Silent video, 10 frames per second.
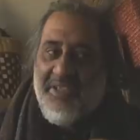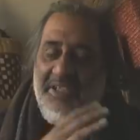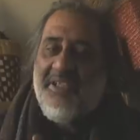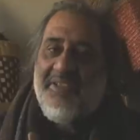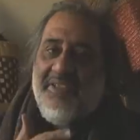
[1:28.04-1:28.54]

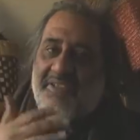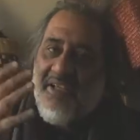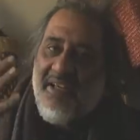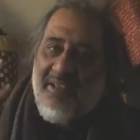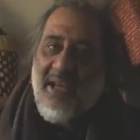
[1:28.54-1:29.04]
teachers and
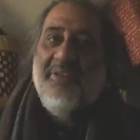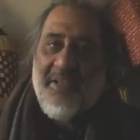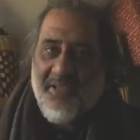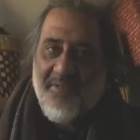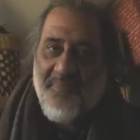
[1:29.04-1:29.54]
children love
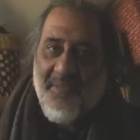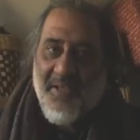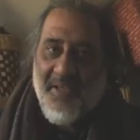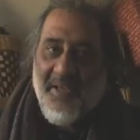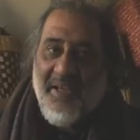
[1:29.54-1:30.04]
it.
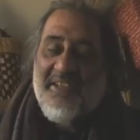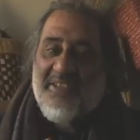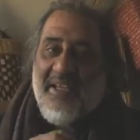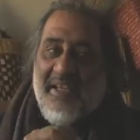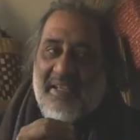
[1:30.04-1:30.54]

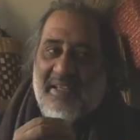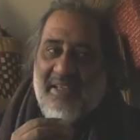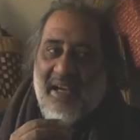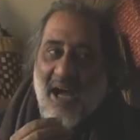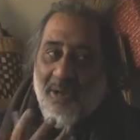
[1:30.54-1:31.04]
It's
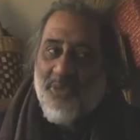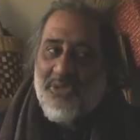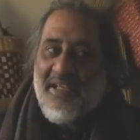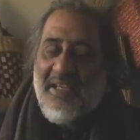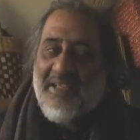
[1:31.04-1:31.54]

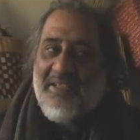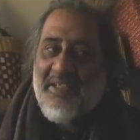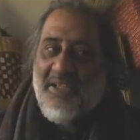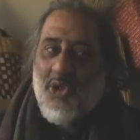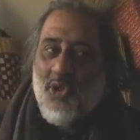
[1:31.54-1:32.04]
almost like
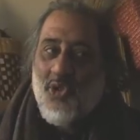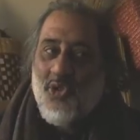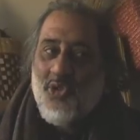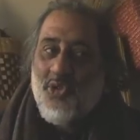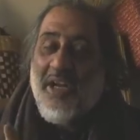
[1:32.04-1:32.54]

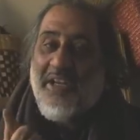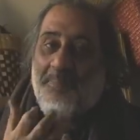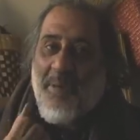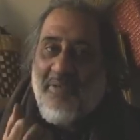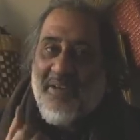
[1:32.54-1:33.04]
you get
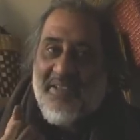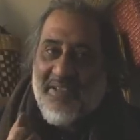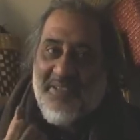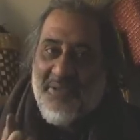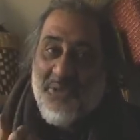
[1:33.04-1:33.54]
empowered.
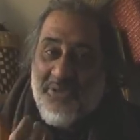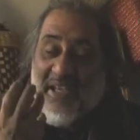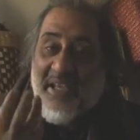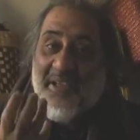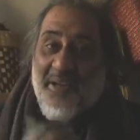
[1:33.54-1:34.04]
You
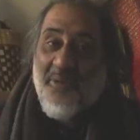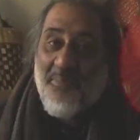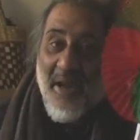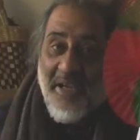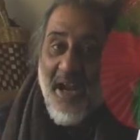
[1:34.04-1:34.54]
say,
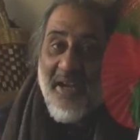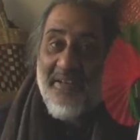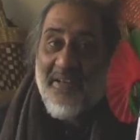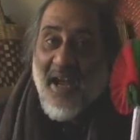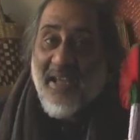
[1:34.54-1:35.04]
my
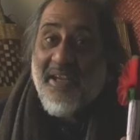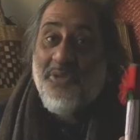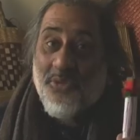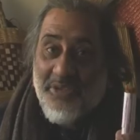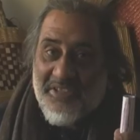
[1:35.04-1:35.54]
God, I
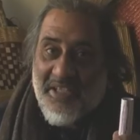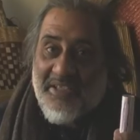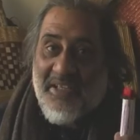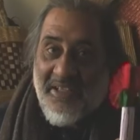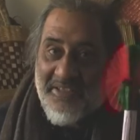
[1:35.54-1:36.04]
can do this,
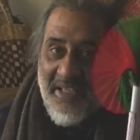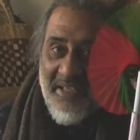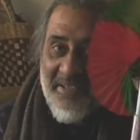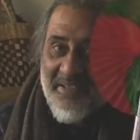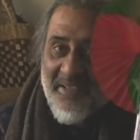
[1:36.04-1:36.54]
such a nice thing.